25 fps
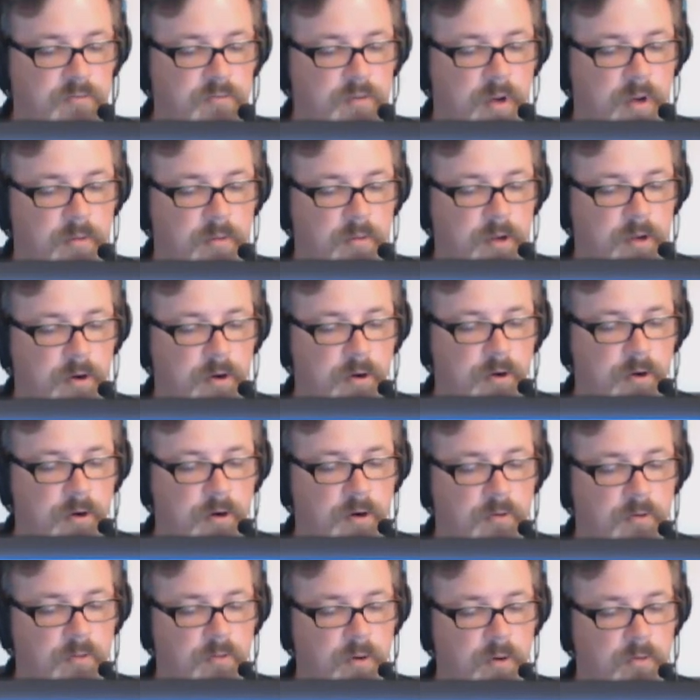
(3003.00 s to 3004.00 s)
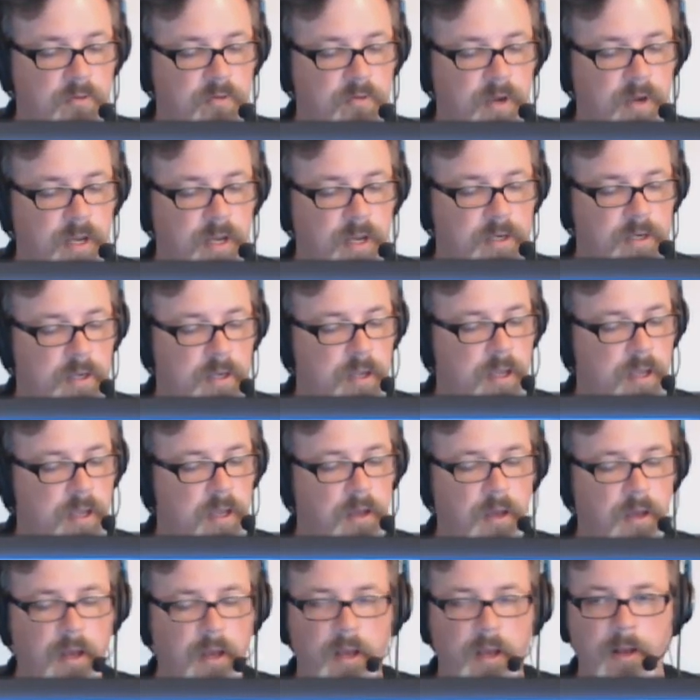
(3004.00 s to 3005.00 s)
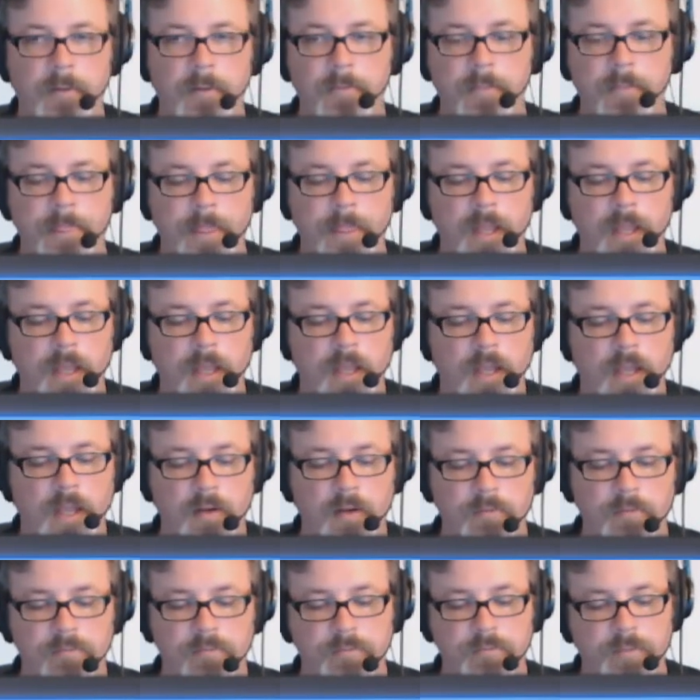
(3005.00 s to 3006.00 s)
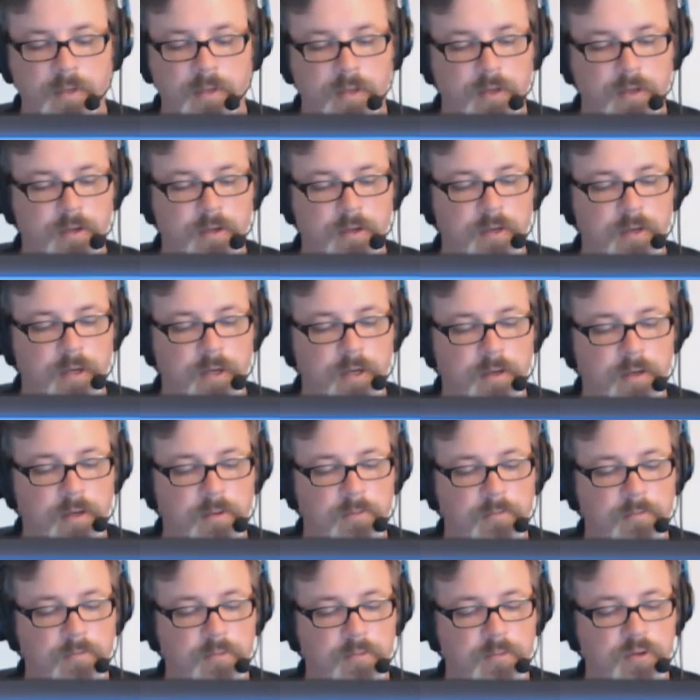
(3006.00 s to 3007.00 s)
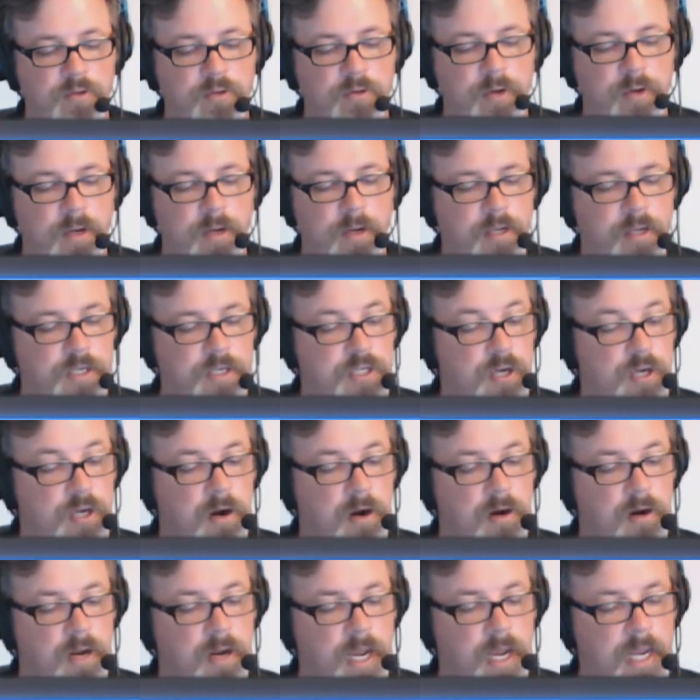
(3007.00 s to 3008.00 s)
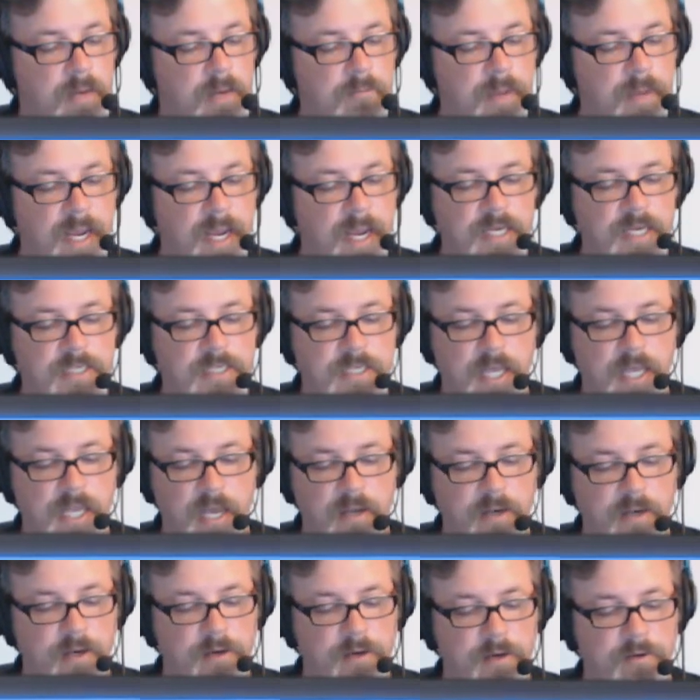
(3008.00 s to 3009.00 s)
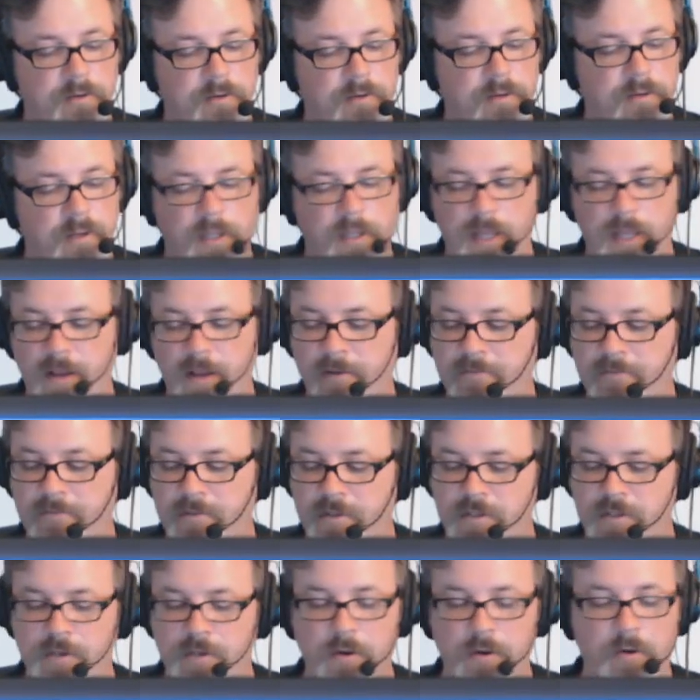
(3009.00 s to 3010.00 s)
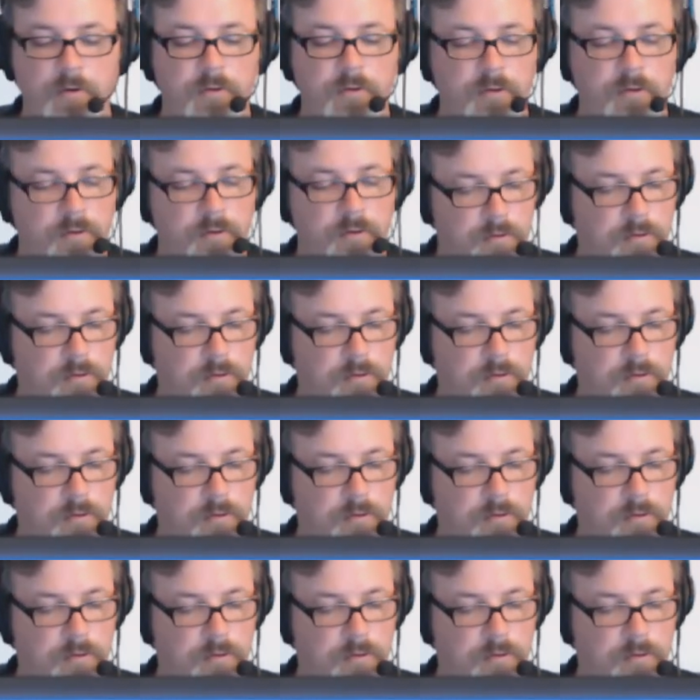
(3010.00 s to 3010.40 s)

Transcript: You probably heard where we've got um, uh, guitar and bass down here in the left. So.